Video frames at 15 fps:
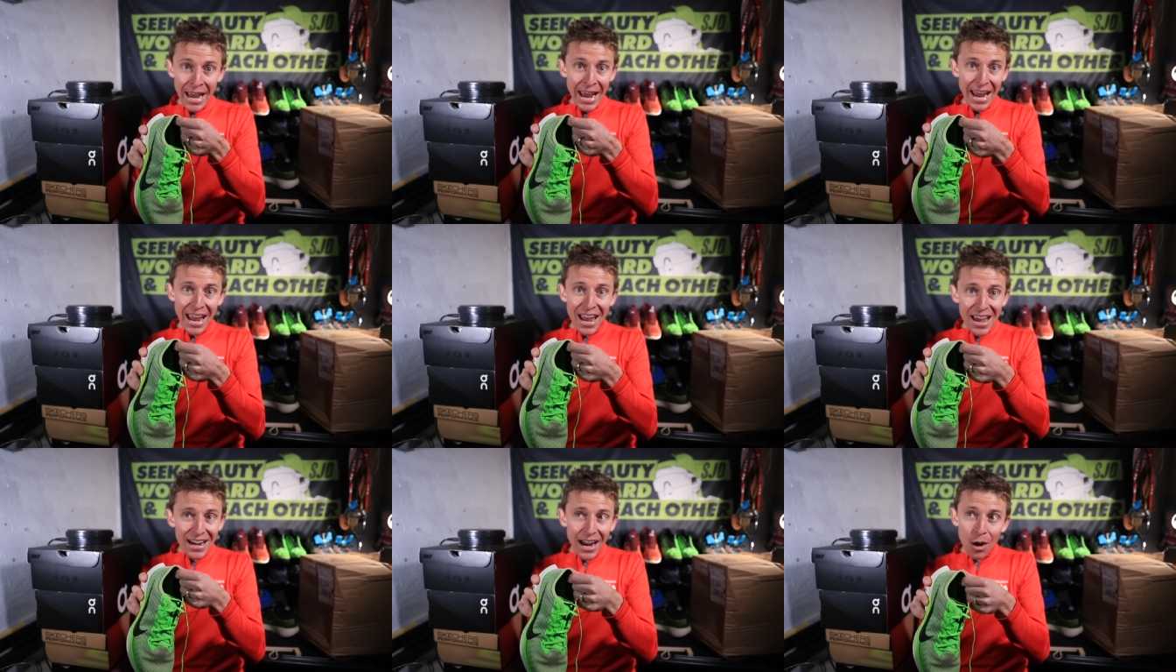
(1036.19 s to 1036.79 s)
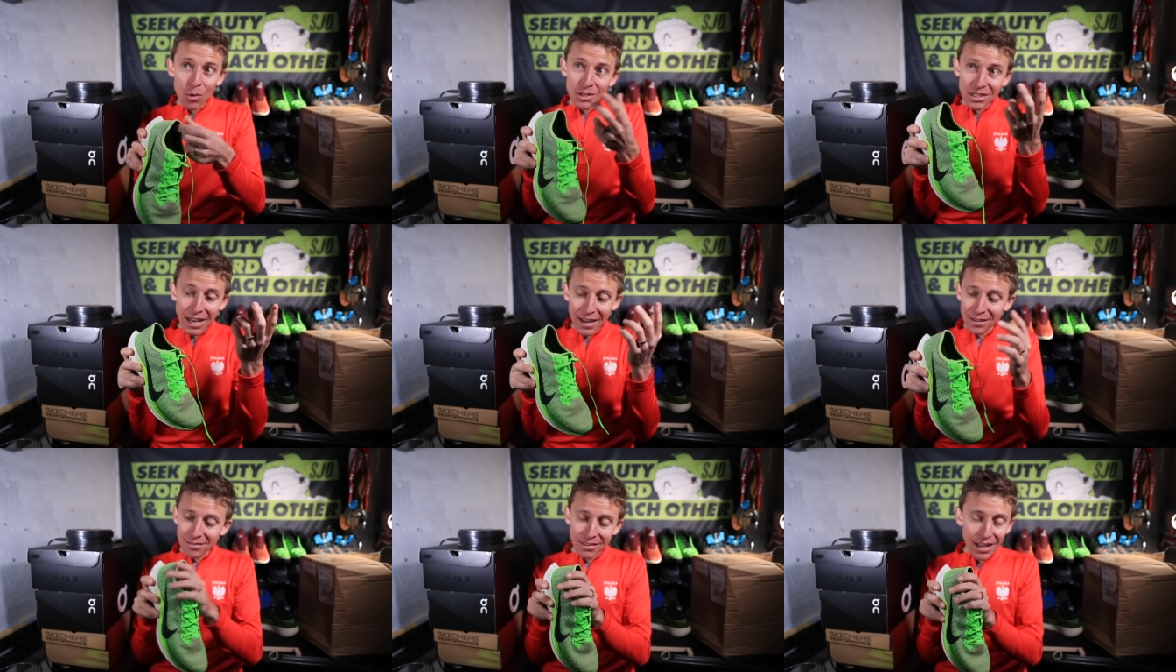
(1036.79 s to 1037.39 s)
And I was
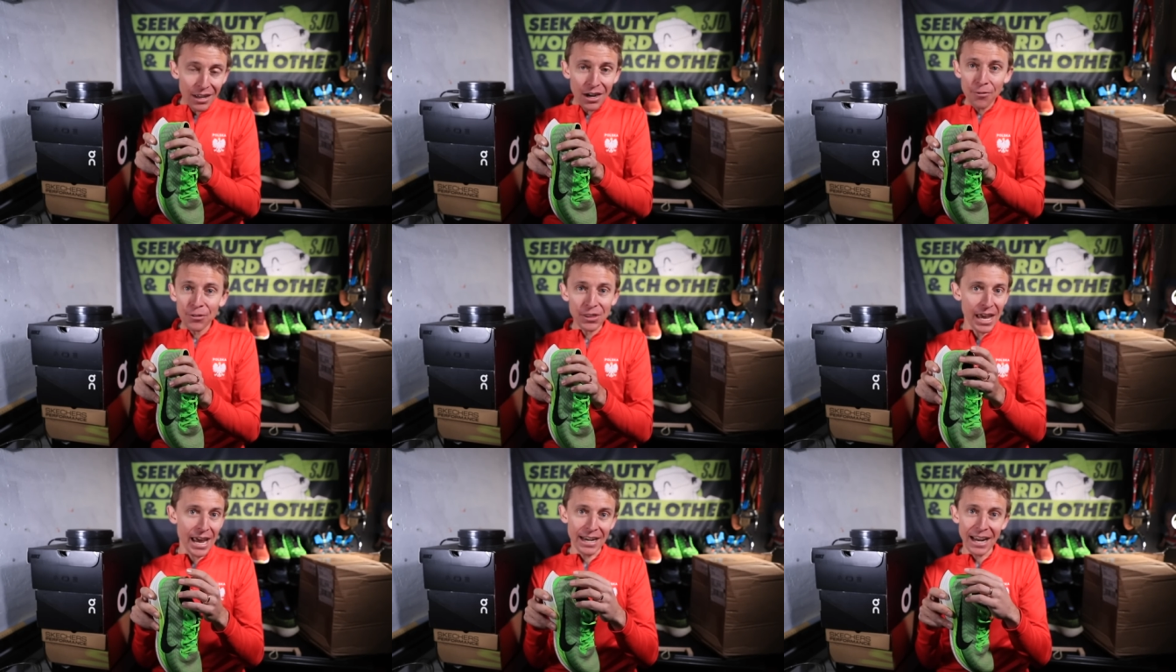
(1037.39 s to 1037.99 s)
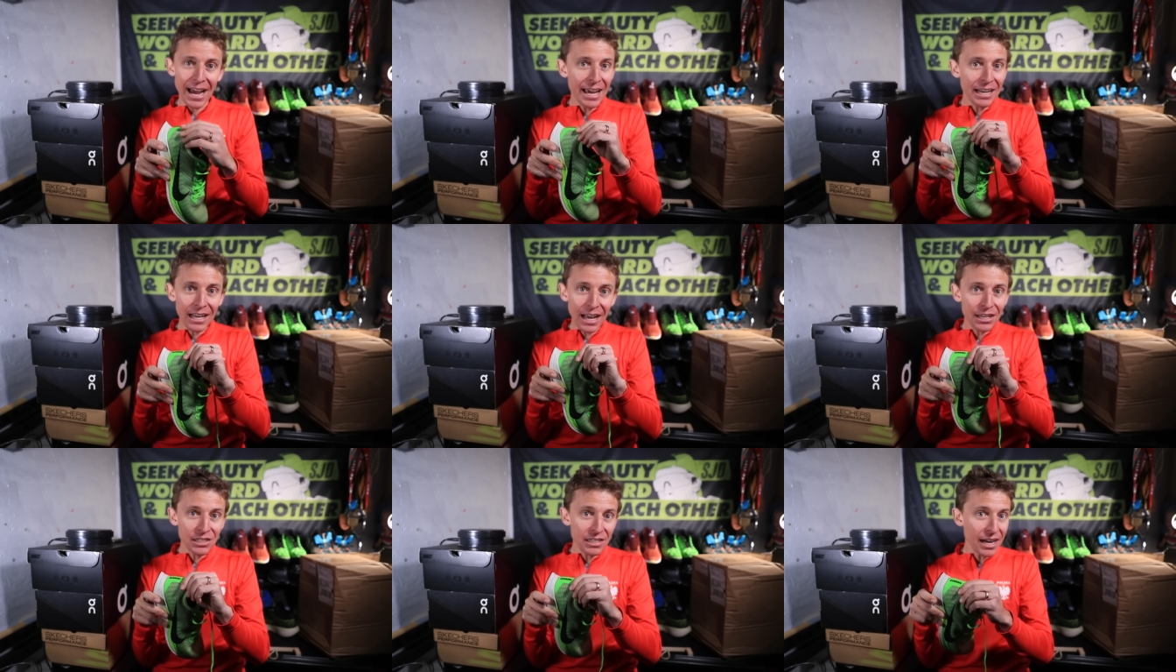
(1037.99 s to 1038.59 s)
like, enough of that. I, I,